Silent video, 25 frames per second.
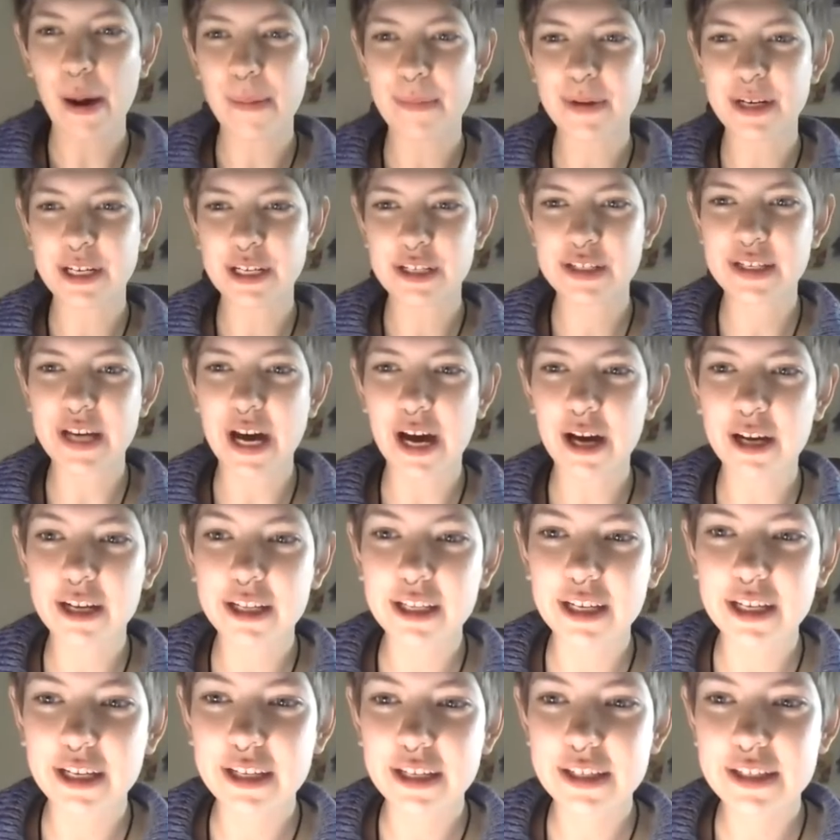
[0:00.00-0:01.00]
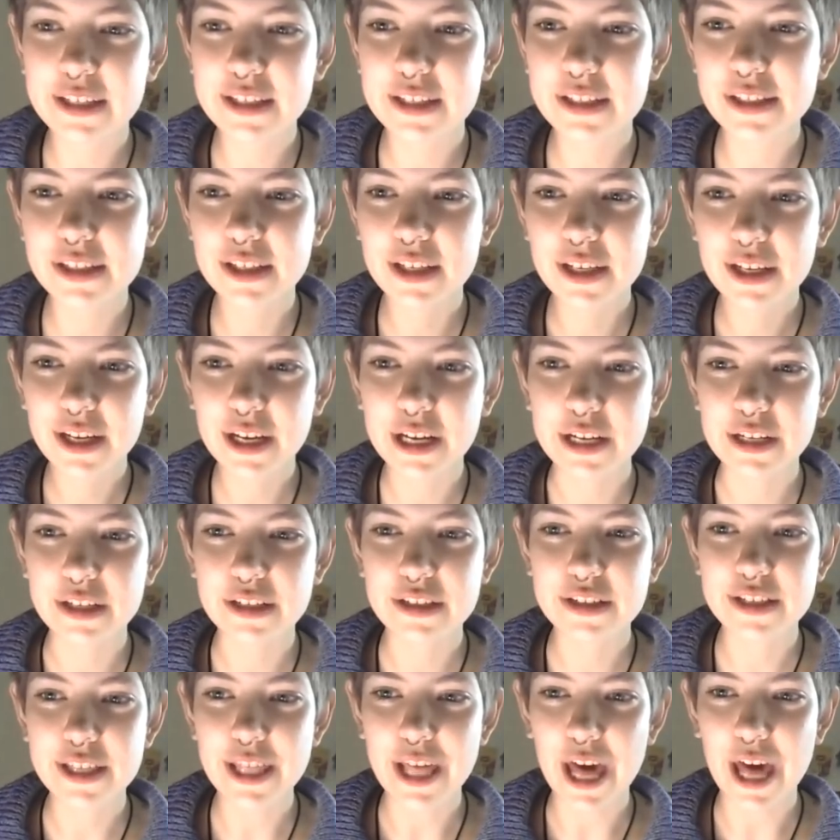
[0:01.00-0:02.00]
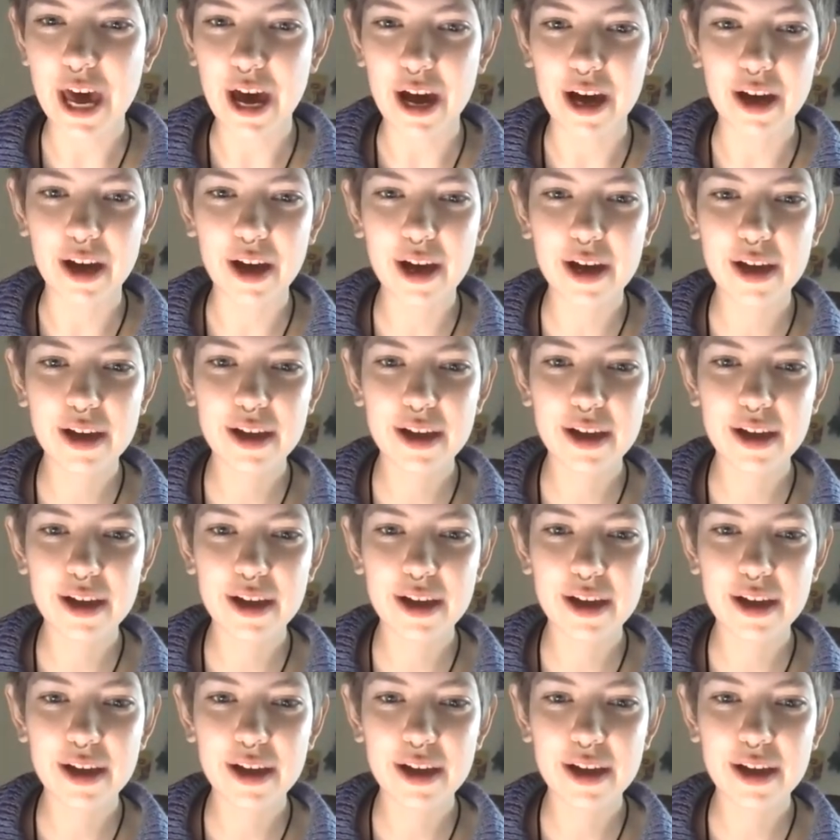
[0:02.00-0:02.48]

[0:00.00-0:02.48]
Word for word: and desireless and just there.